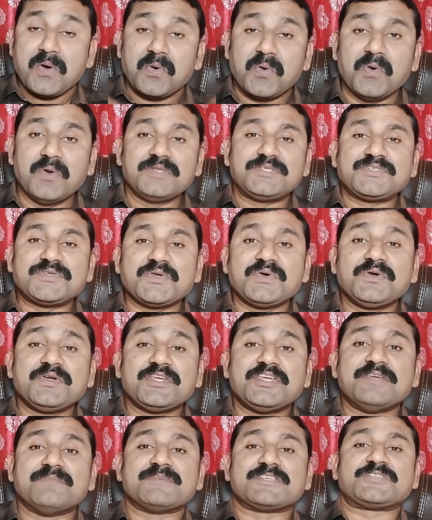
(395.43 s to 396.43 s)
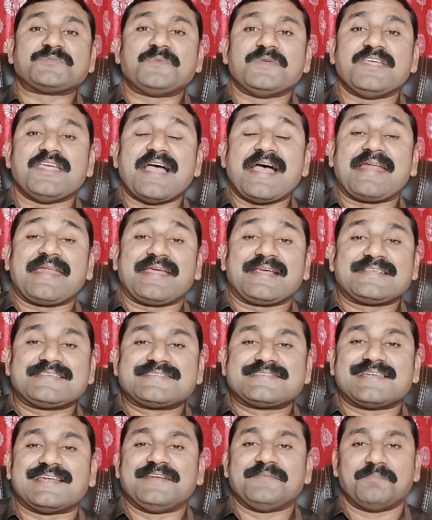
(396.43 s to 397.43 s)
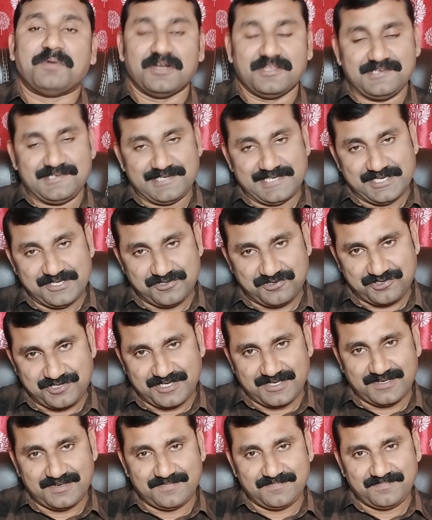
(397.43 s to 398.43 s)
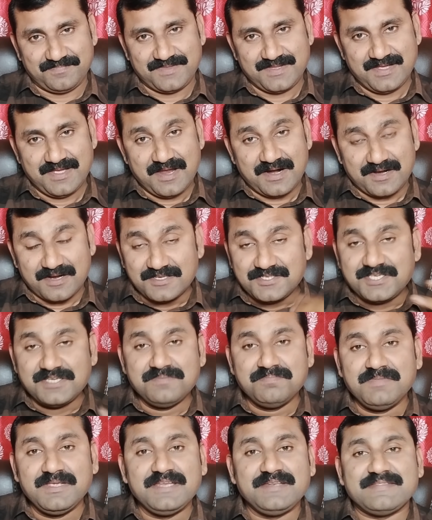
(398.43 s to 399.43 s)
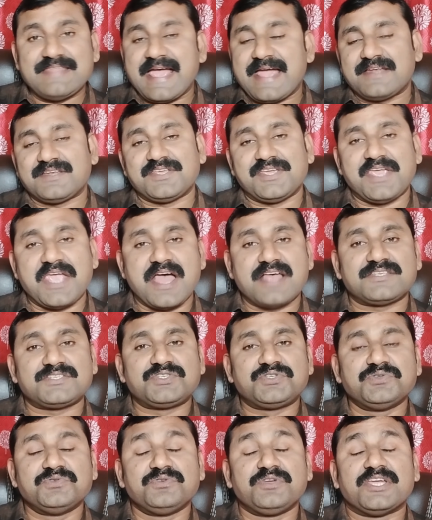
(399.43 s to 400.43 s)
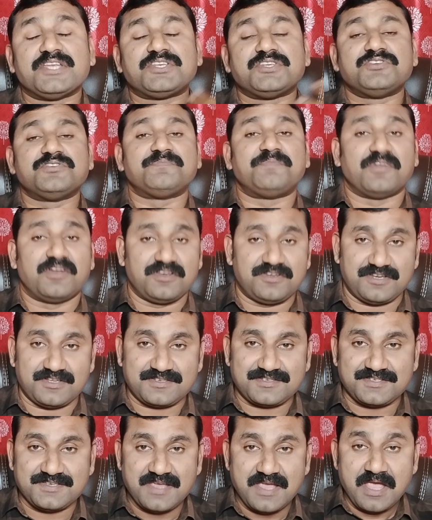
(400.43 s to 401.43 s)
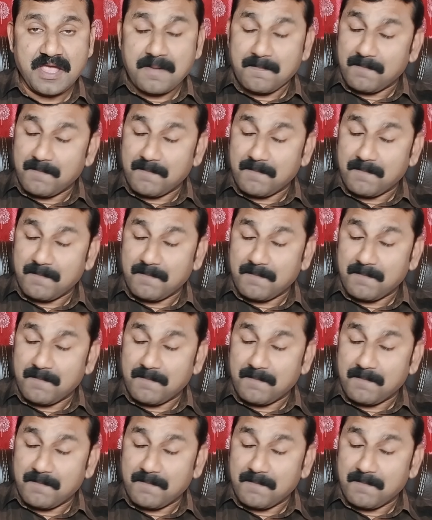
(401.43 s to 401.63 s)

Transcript: Also, he must be an excellent politician. Doesn't mean that he has to get into politics,